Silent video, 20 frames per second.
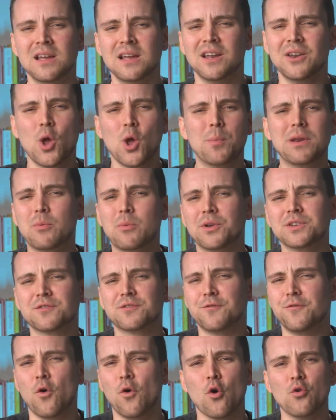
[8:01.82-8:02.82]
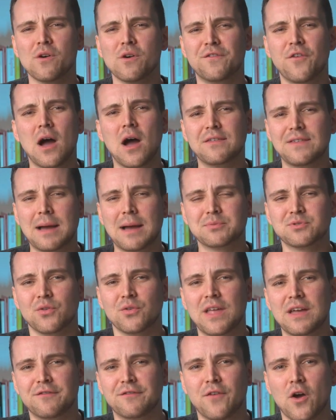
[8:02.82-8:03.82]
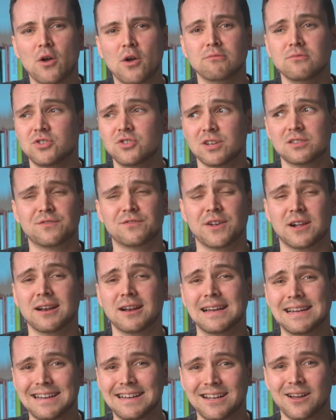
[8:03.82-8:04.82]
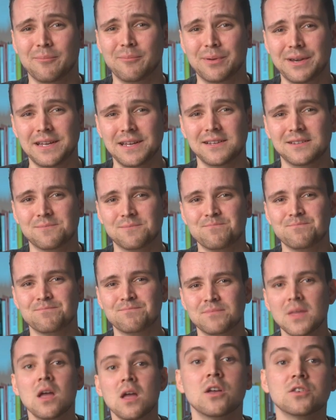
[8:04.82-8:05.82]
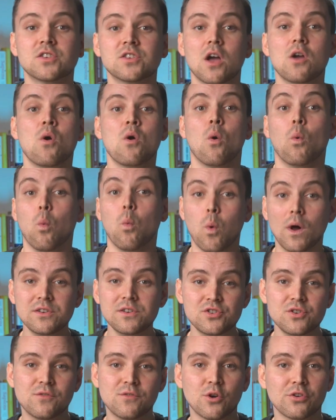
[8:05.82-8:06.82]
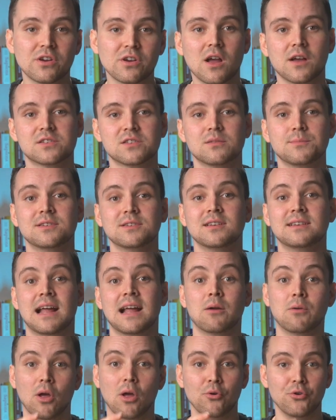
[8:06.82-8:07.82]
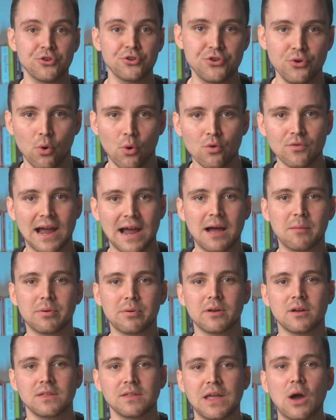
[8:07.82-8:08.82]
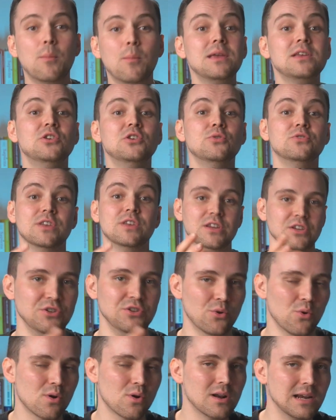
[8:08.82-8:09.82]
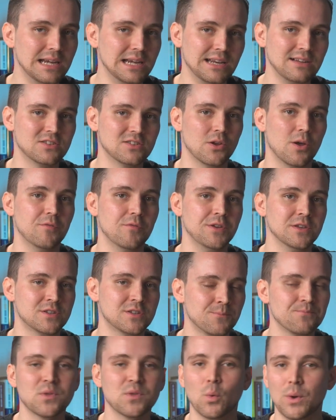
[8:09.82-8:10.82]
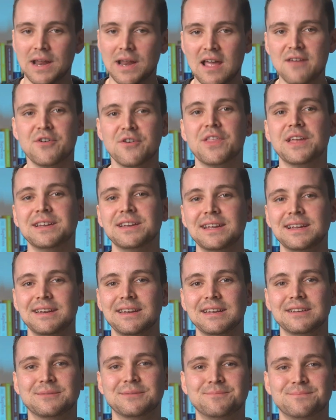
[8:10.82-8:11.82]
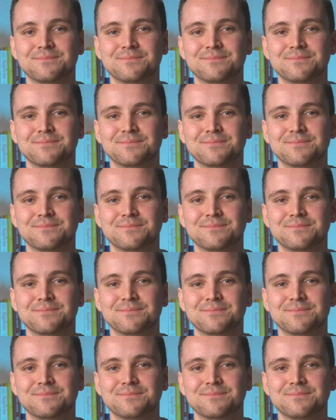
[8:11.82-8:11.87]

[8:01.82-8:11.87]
Nobody wants 4 or 5 apps on their phone just for cleaning companies. So once you've got a customer to download your app, they'll be using your cleaning service whenever they need it.